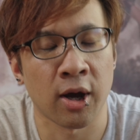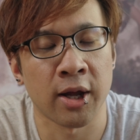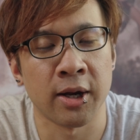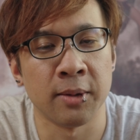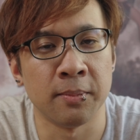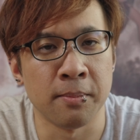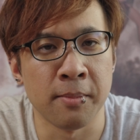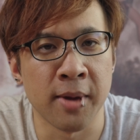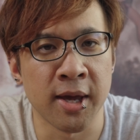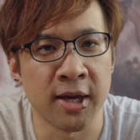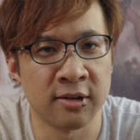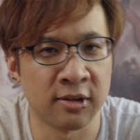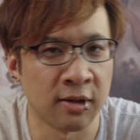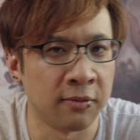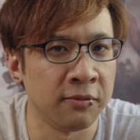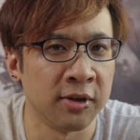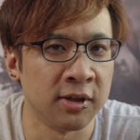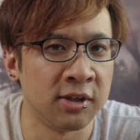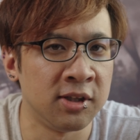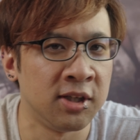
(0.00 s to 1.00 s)
to make
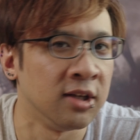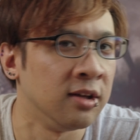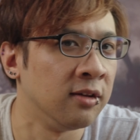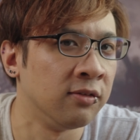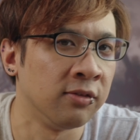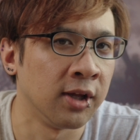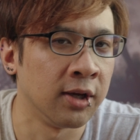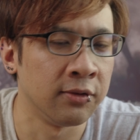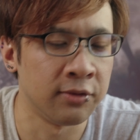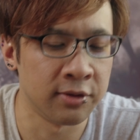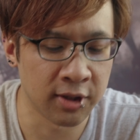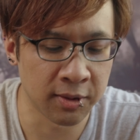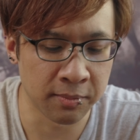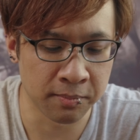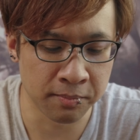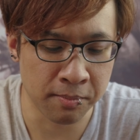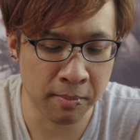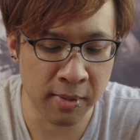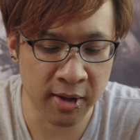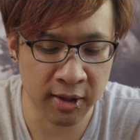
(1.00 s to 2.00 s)
something cheese flavored
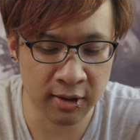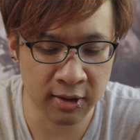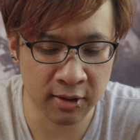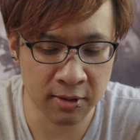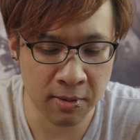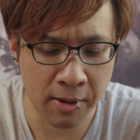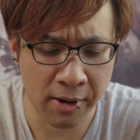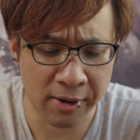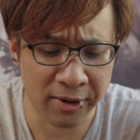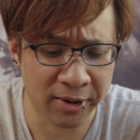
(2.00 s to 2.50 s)
and make it